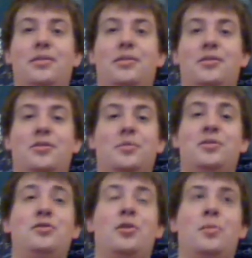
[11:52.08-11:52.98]
There's
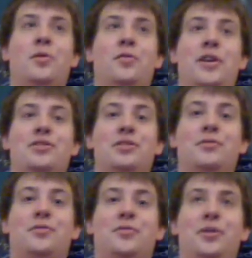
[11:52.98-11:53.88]
almost no motivation
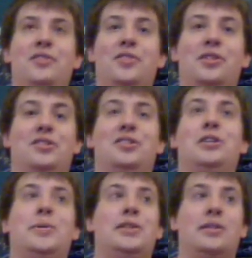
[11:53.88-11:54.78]
for even
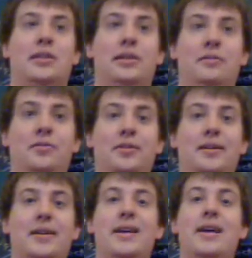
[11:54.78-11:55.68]
continuing to live.
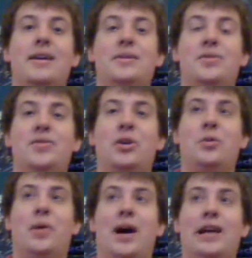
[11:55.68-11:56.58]

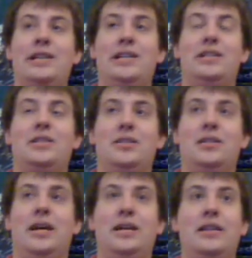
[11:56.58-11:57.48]
So I need to
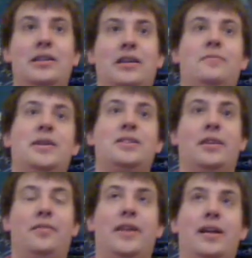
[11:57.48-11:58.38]
give
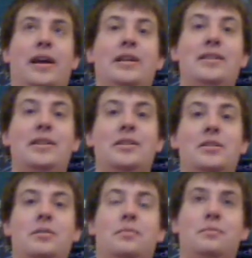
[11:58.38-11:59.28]
myself that. I need
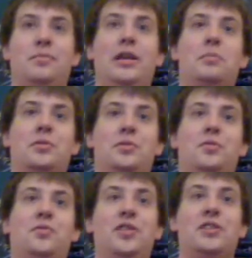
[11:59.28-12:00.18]
to be able to feel